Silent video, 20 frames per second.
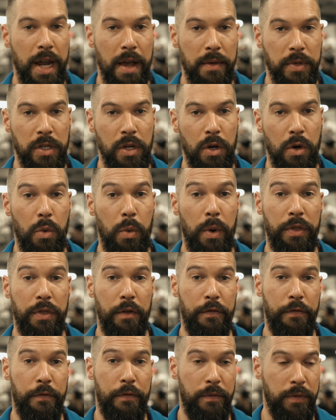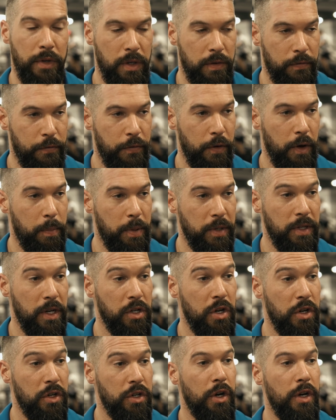Yeah, so with the foot
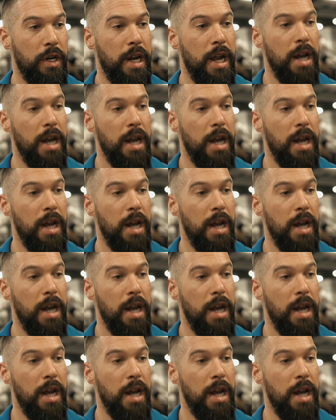position turned